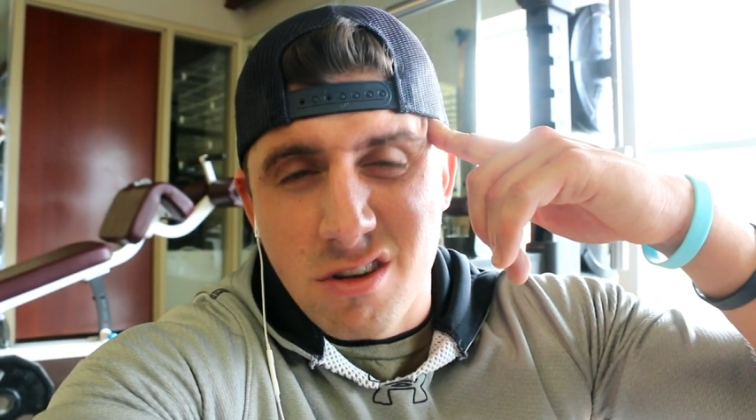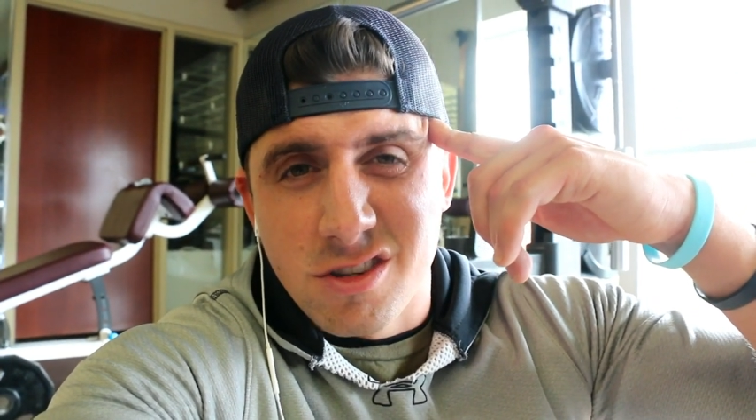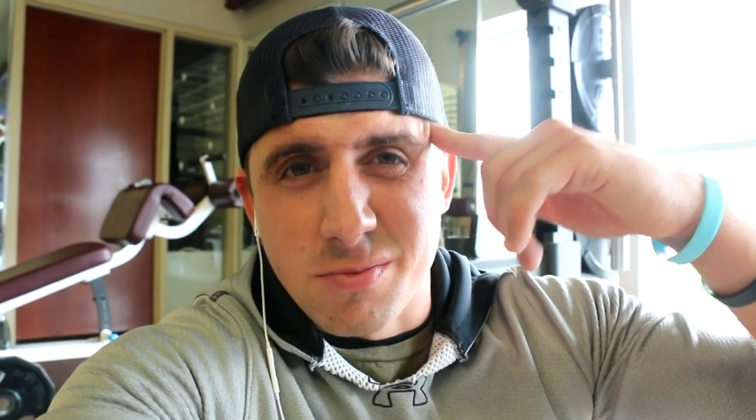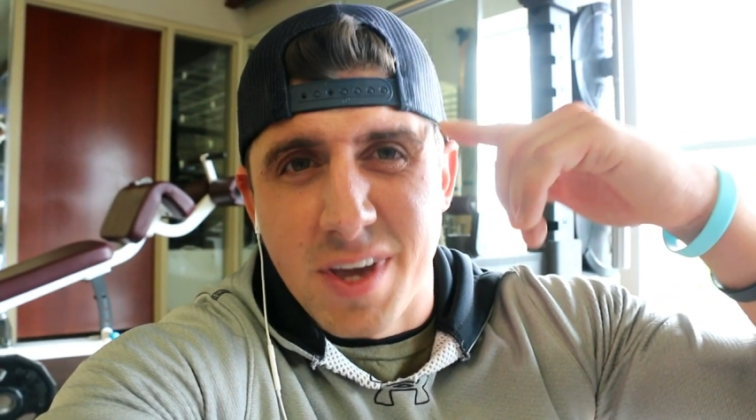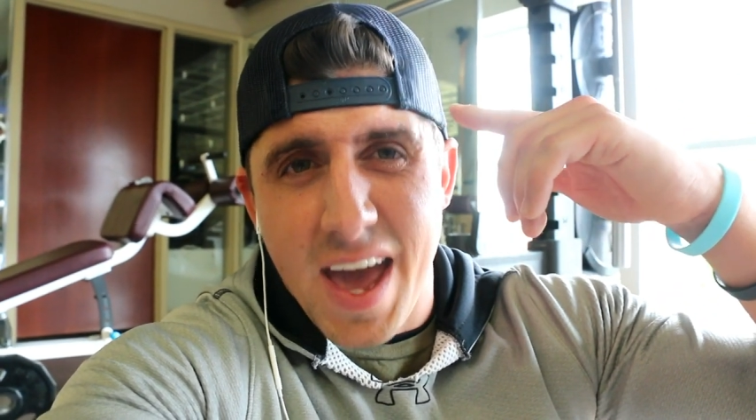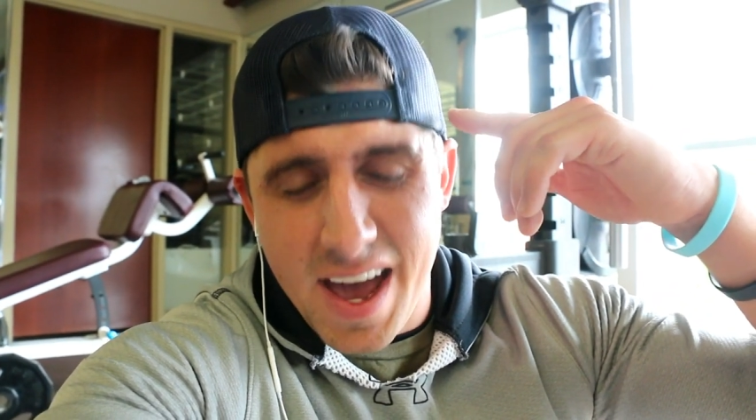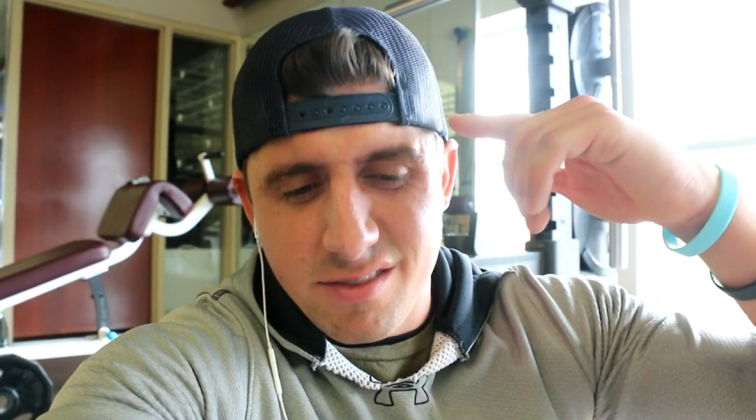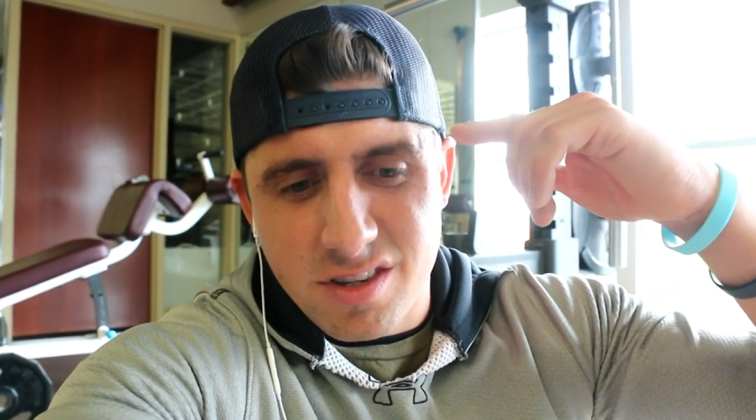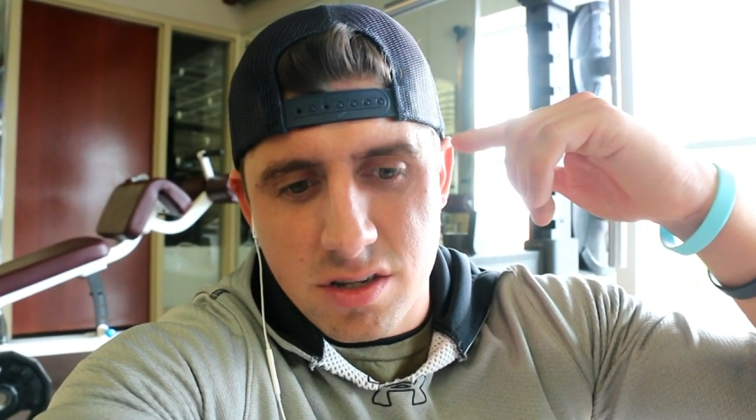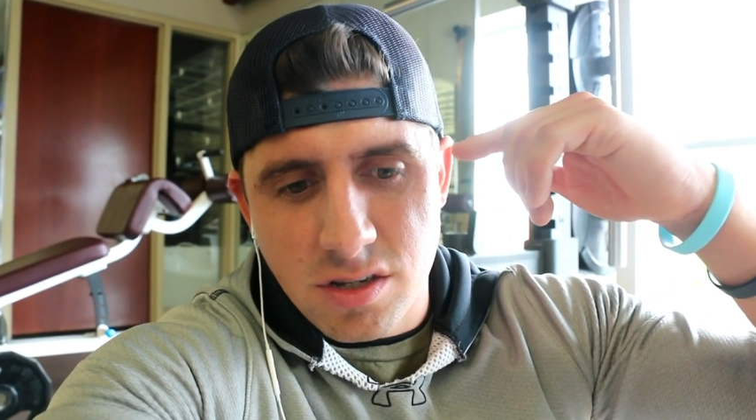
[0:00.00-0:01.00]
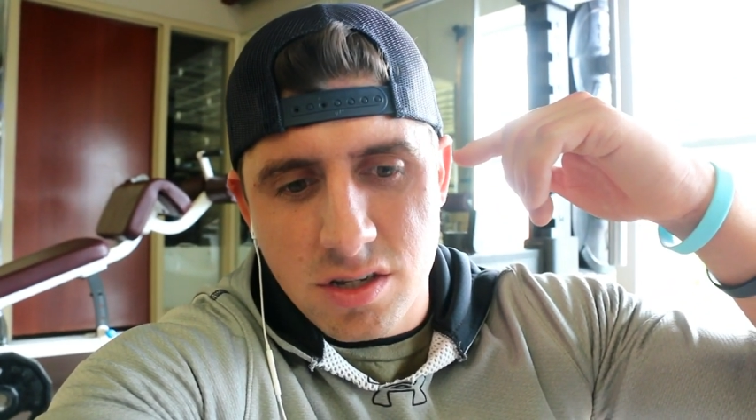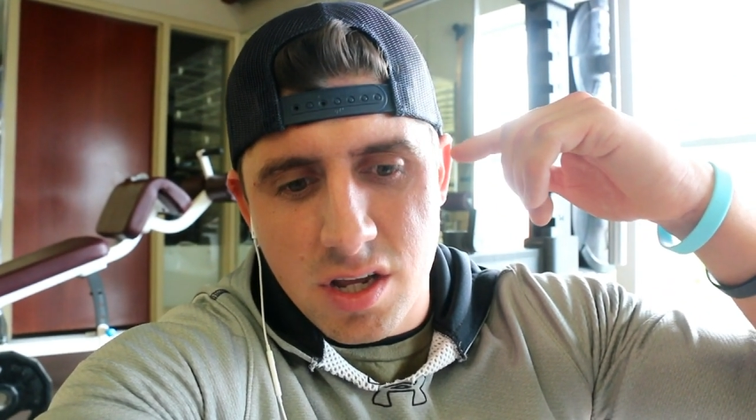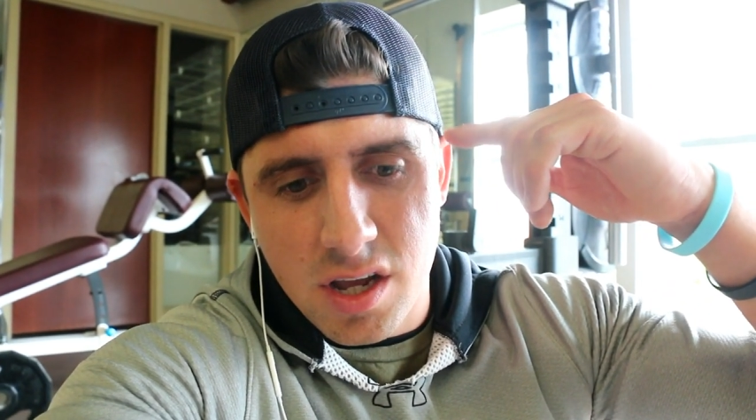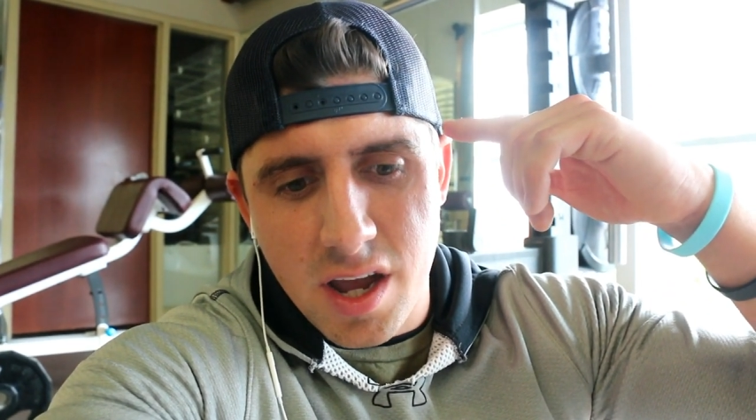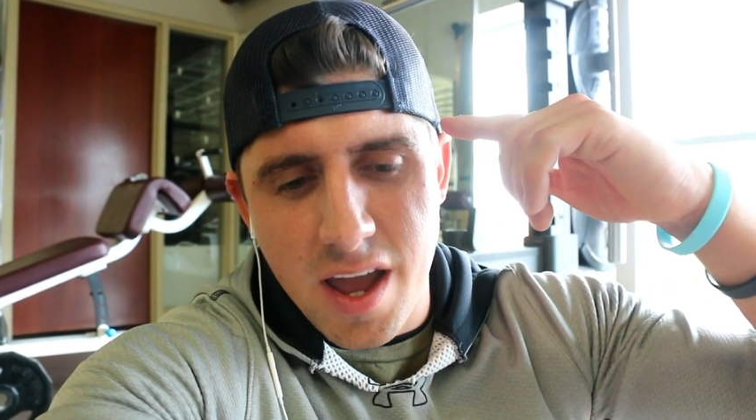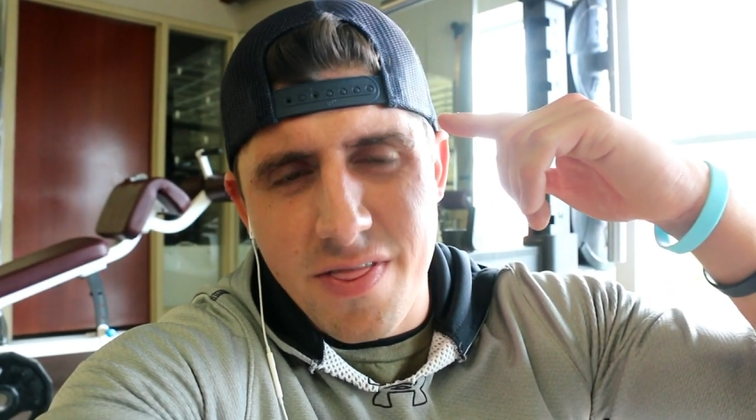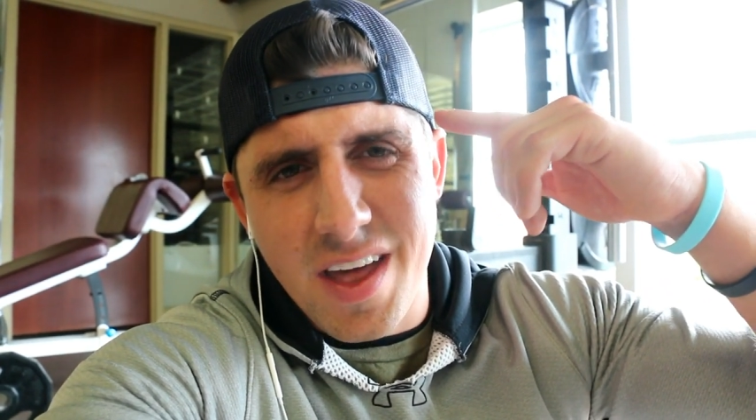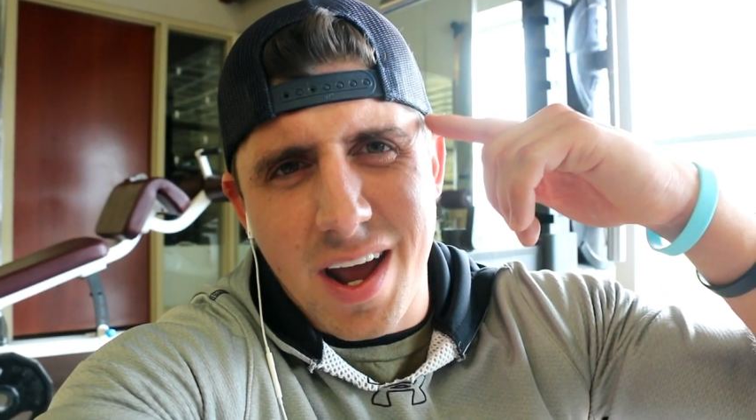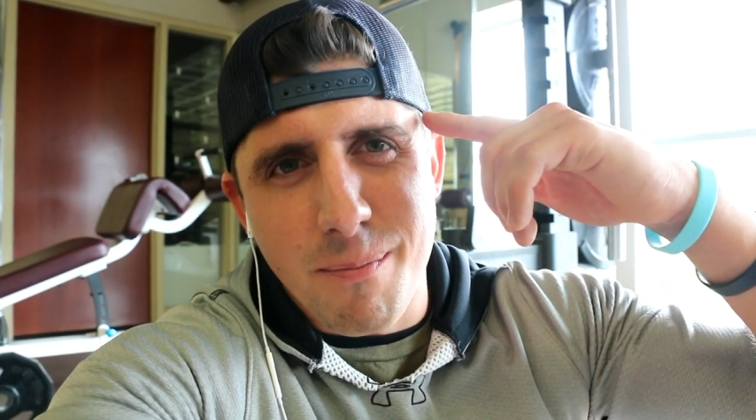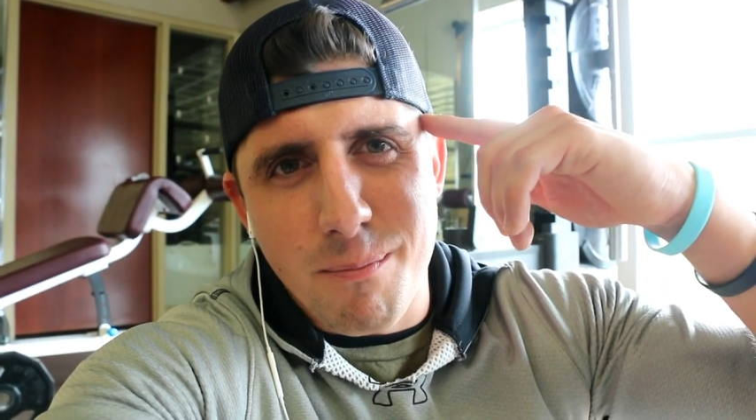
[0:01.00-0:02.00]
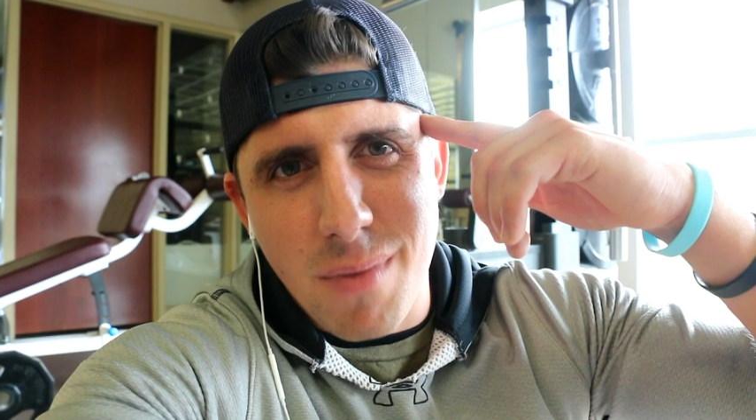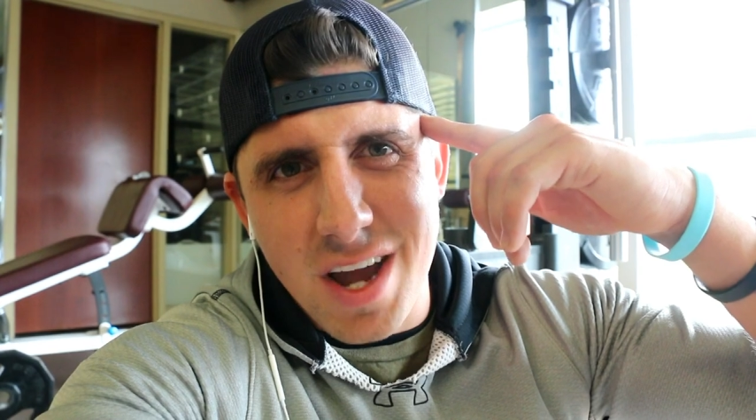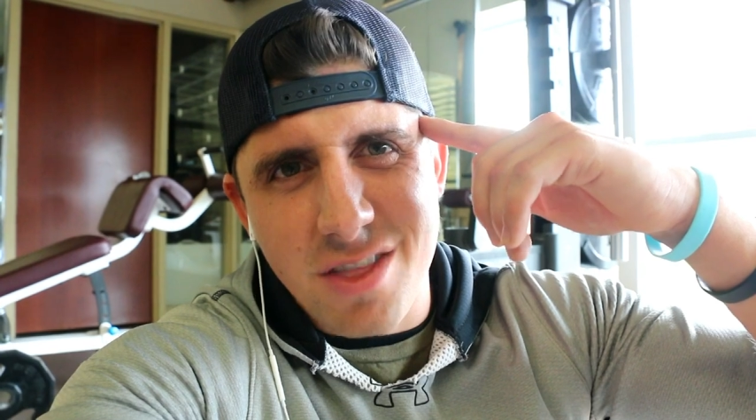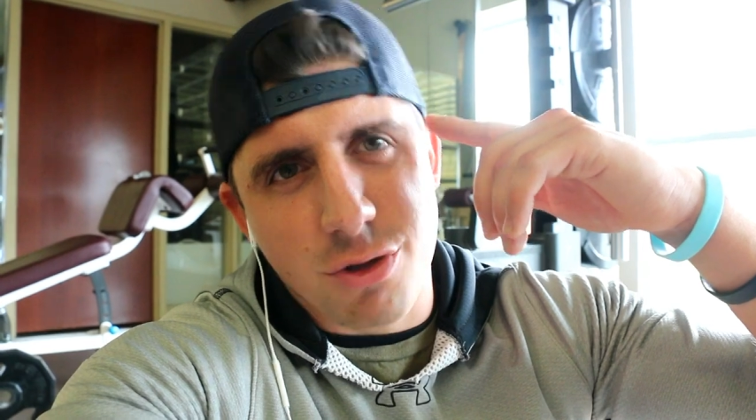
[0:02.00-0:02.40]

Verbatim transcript: some calves, and then I might